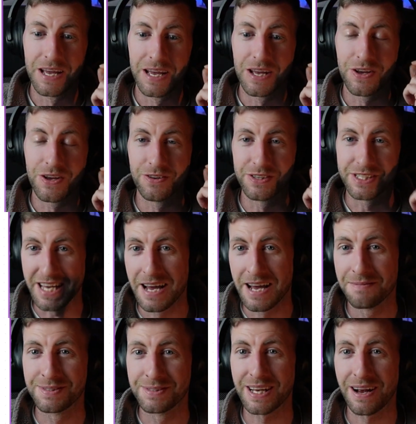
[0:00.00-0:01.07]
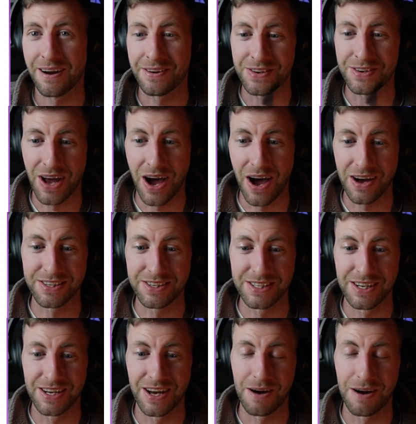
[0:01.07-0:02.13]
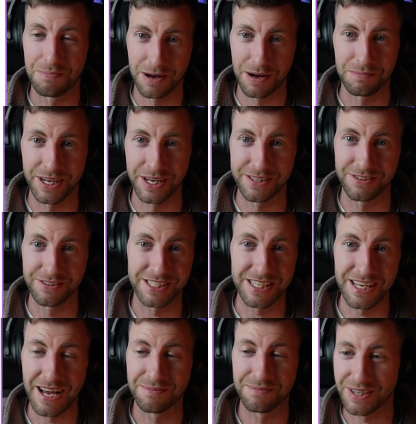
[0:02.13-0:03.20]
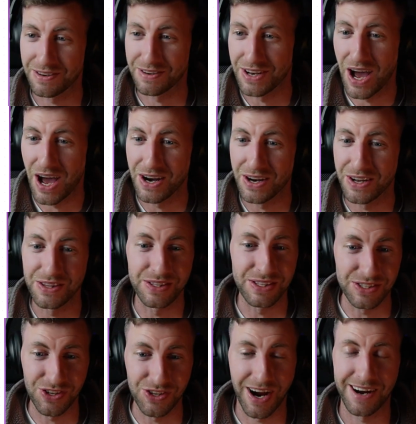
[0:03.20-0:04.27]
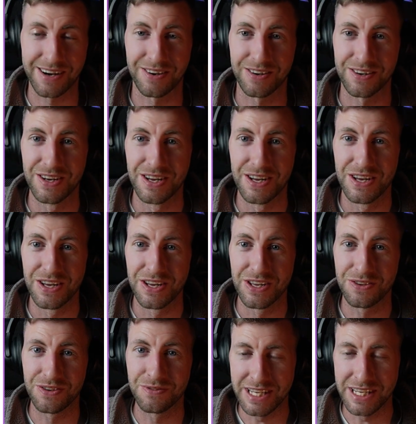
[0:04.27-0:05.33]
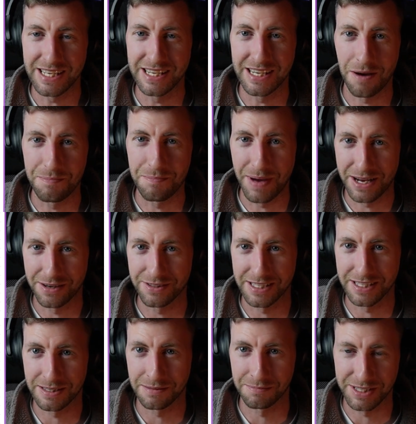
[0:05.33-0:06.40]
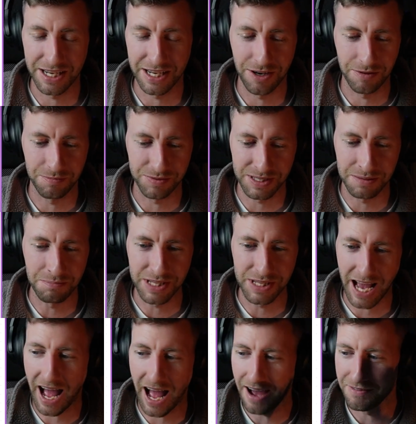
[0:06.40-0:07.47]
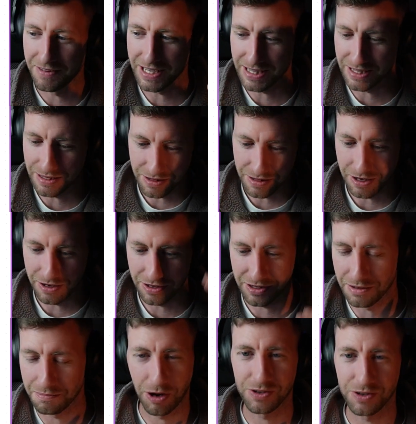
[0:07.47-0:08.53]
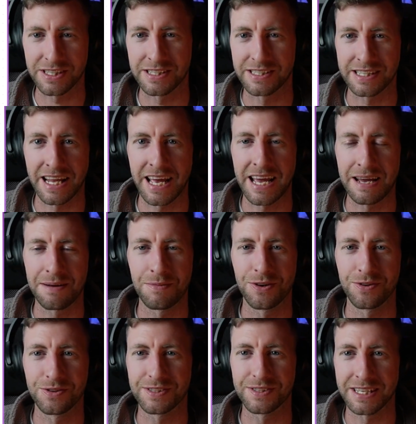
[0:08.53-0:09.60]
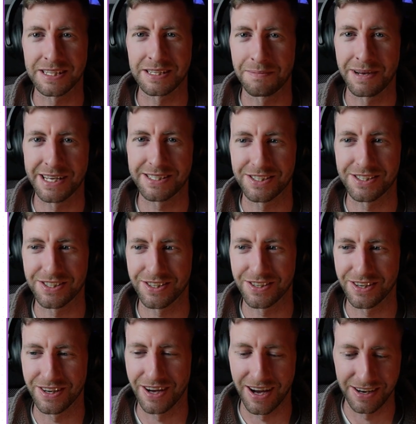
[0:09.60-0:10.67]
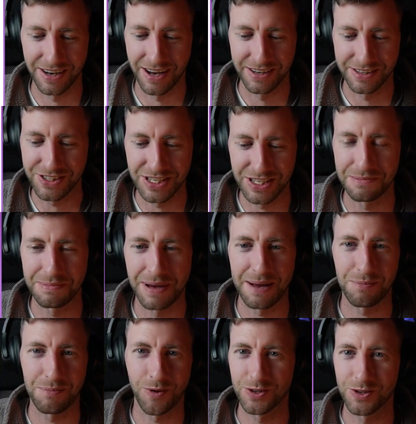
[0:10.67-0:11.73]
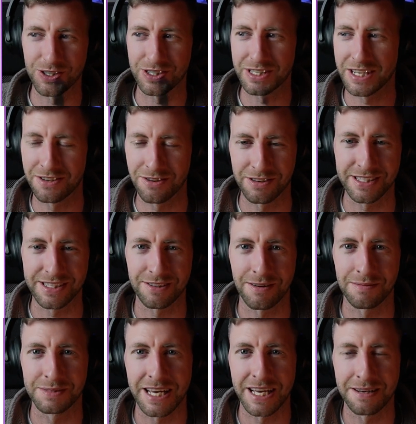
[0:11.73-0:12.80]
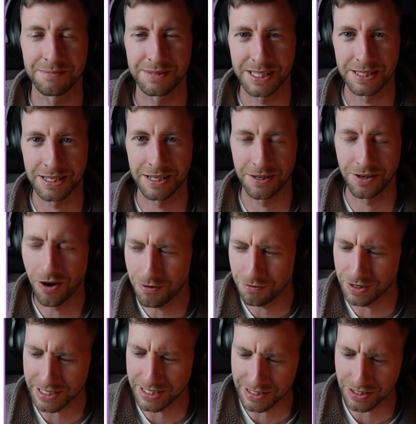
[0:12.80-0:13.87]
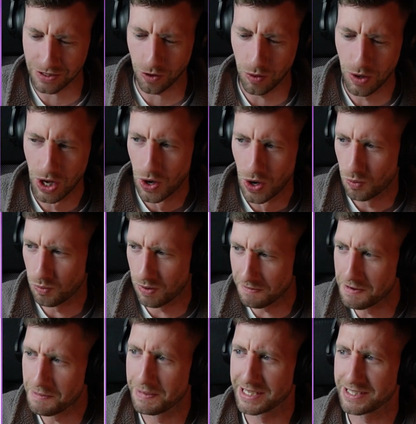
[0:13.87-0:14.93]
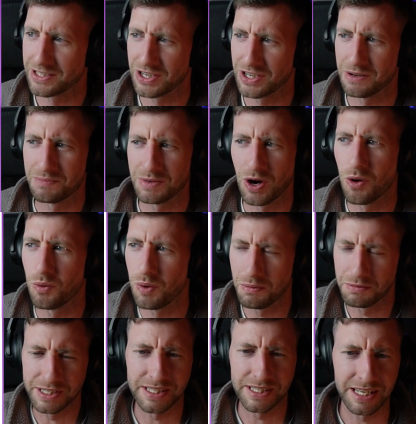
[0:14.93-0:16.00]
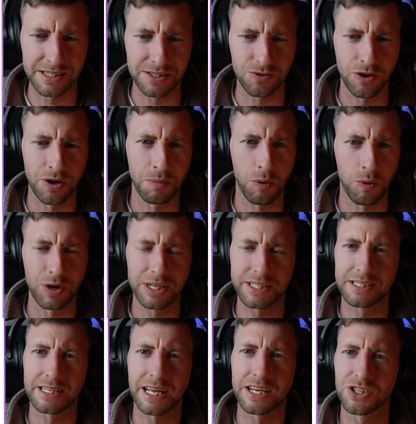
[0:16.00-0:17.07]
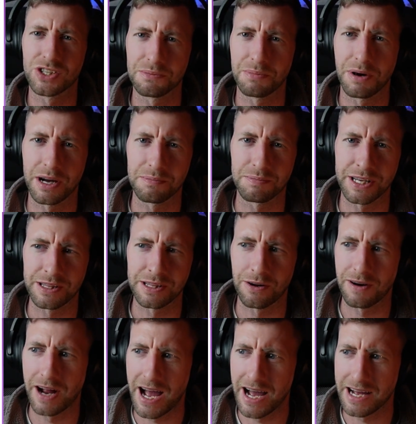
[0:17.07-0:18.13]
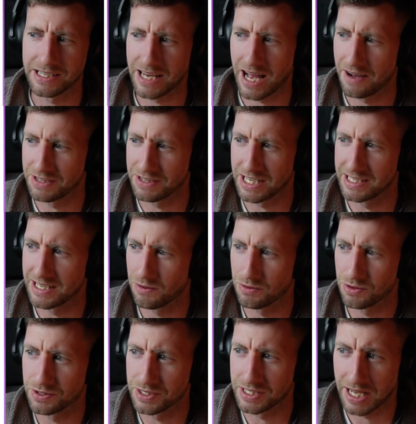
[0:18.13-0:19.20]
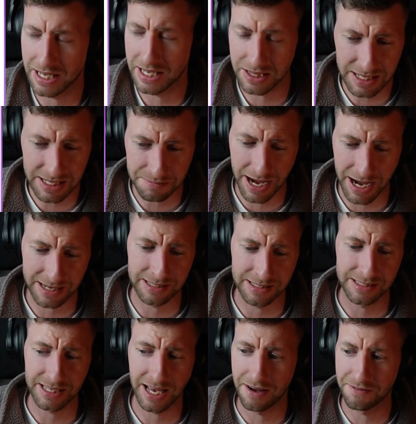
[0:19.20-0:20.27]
your DMs are not a pipeline. Your DMs are not a lead tracker. You need a better system set up. Simply having the person's name who you sent a message to on a sheet of paper or just in your Instagram DMs isn't enough. We need to know when we message them, what we said to them, what stage of the pipeline they're at. Have they downloaded any lead magnets?